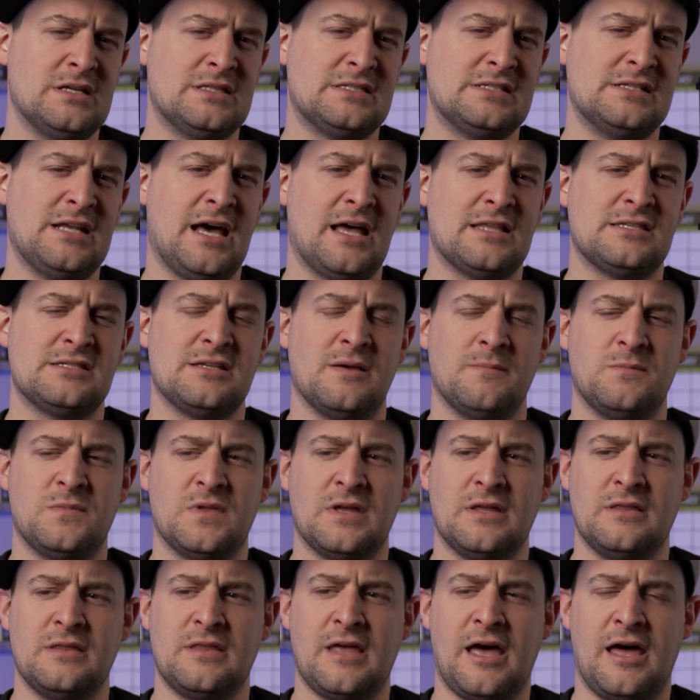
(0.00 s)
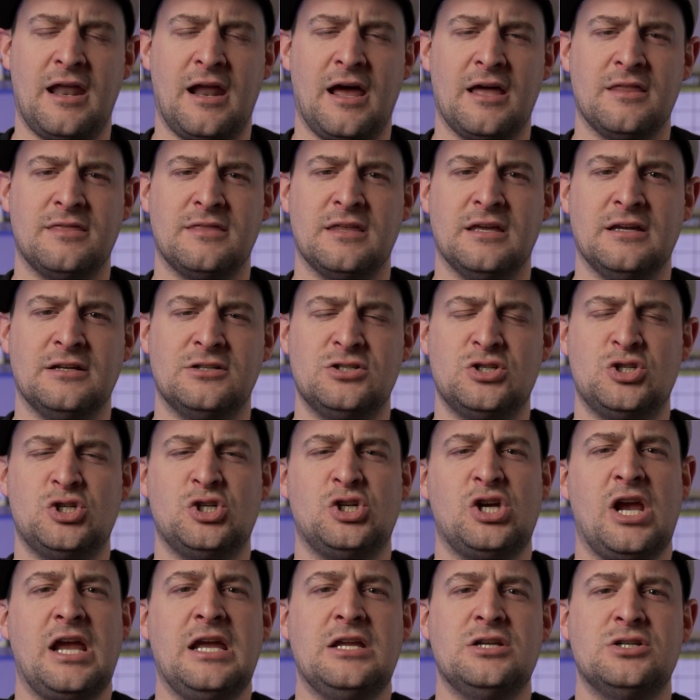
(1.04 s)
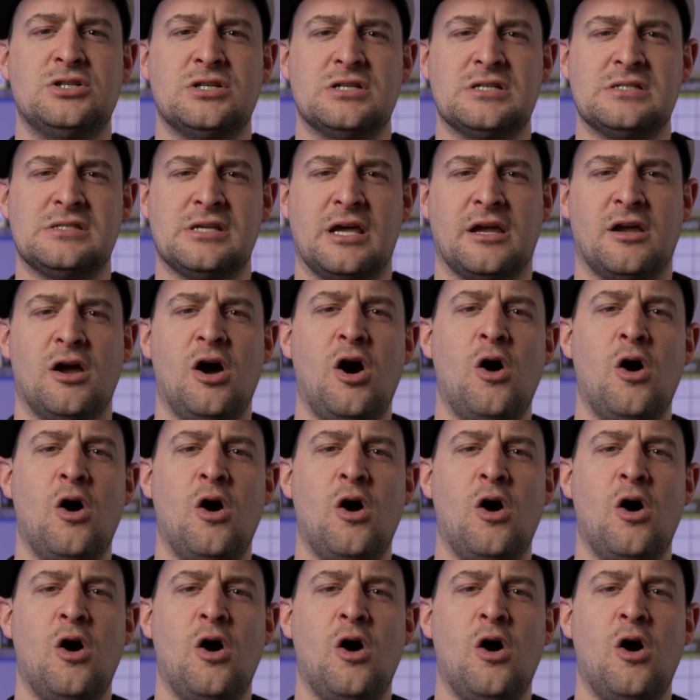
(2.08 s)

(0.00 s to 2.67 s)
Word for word: It's not something that I think changes like,